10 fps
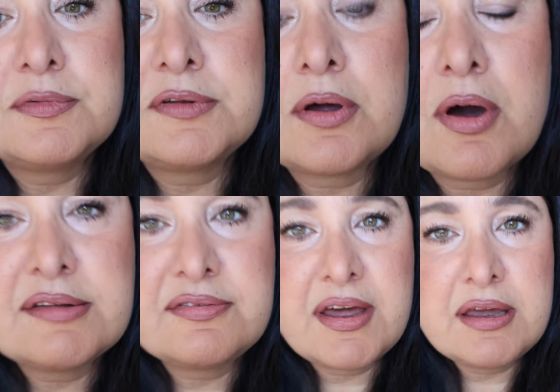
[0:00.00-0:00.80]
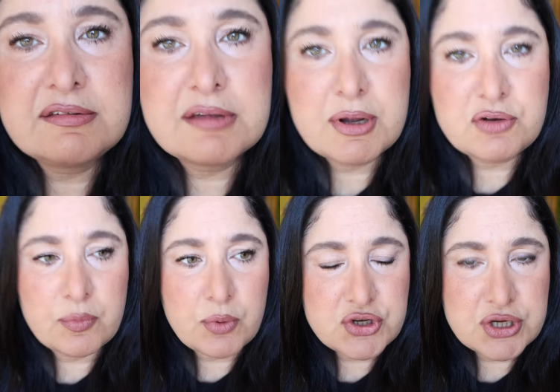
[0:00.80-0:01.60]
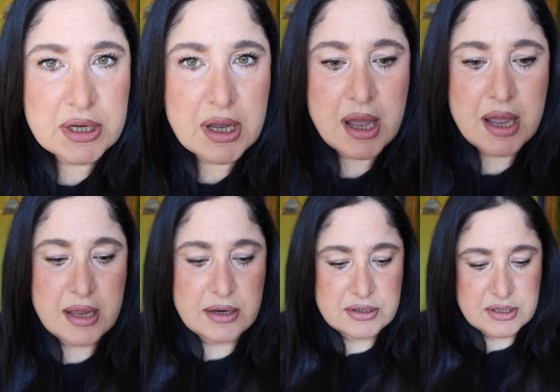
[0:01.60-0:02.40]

So guys, thank you so much for watching and